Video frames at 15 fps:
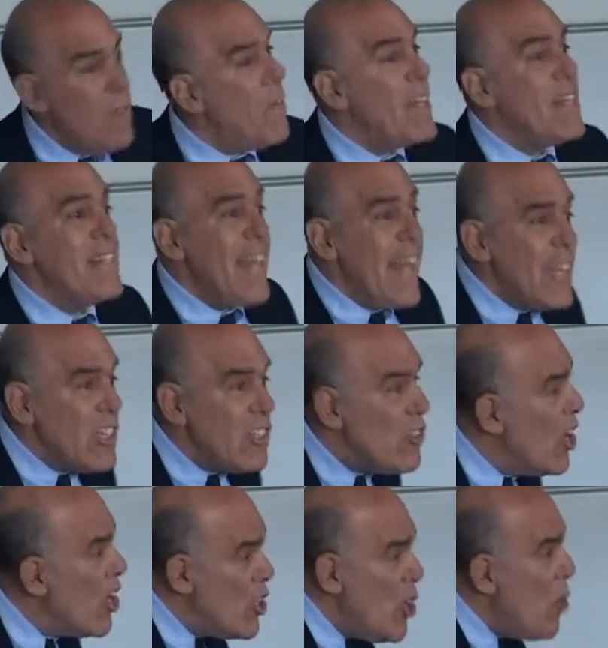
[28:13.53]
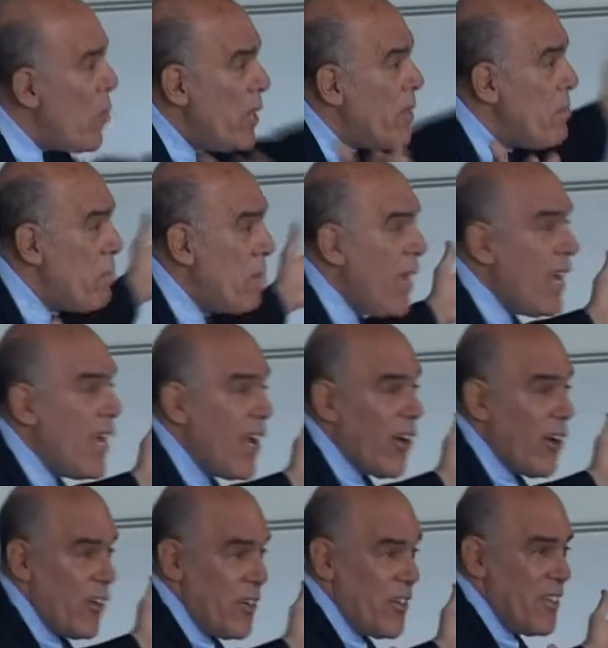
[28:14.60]
If it didn't, you wouldn't be
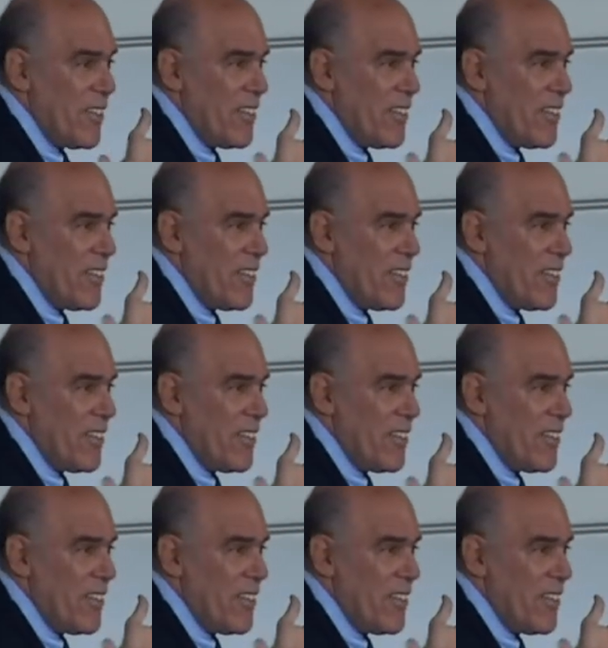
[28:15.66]
here.